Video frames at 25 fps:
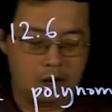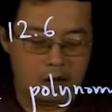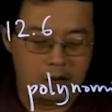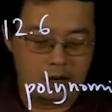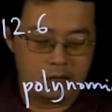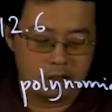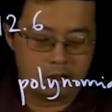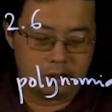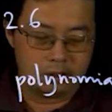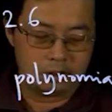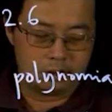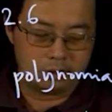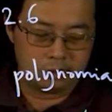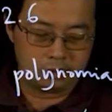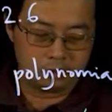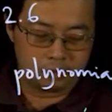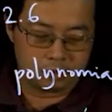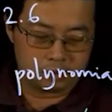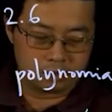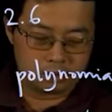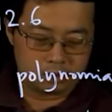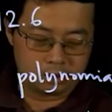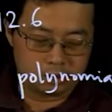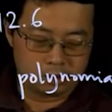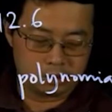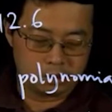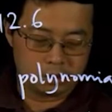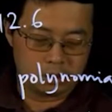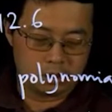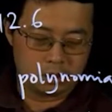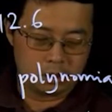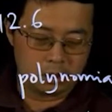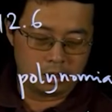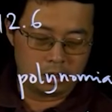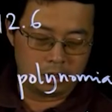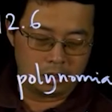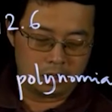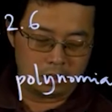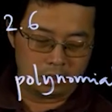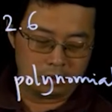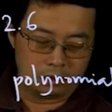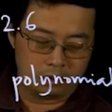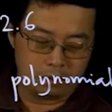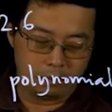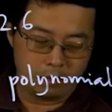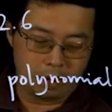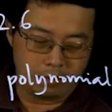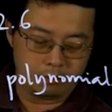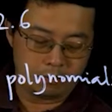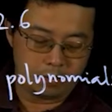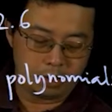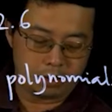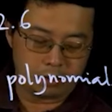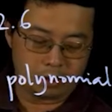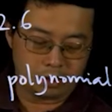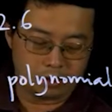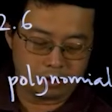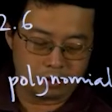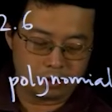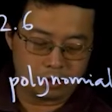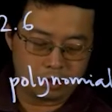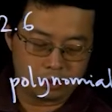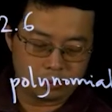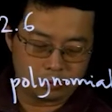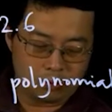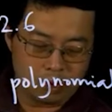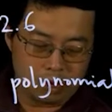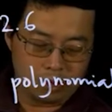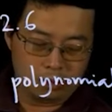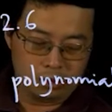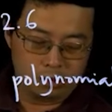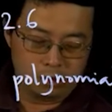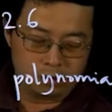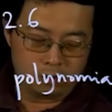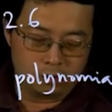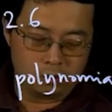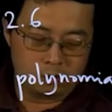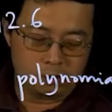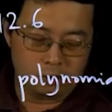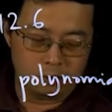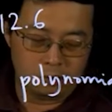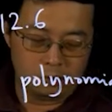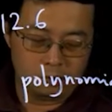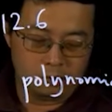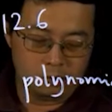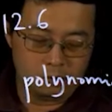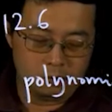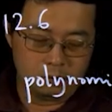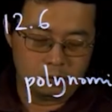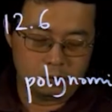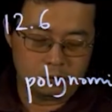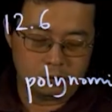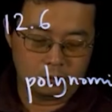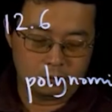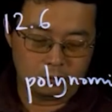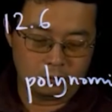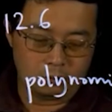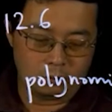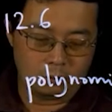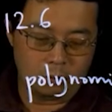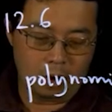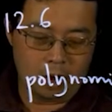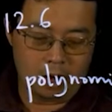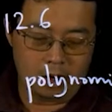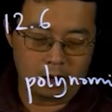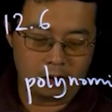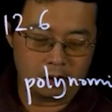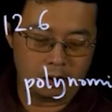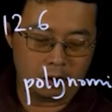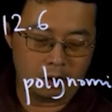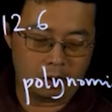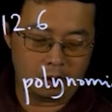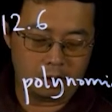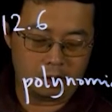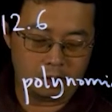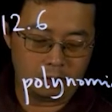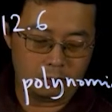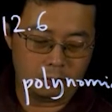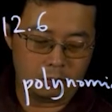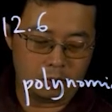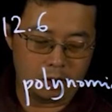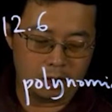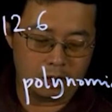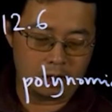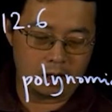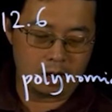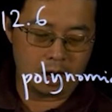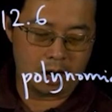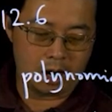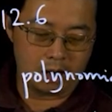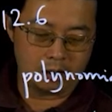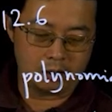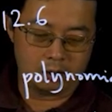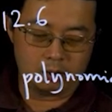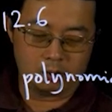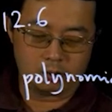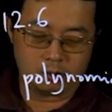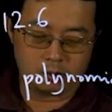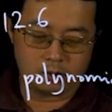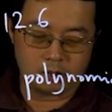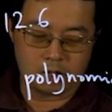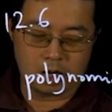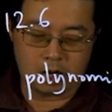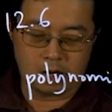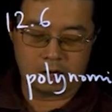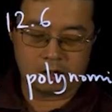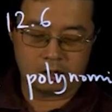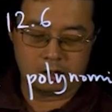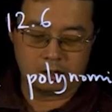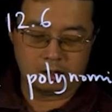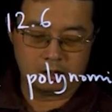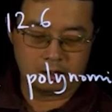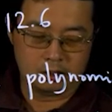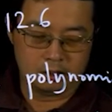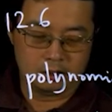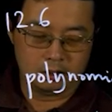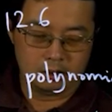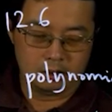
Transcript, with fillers: And remember that this one equal 1 only when i equal j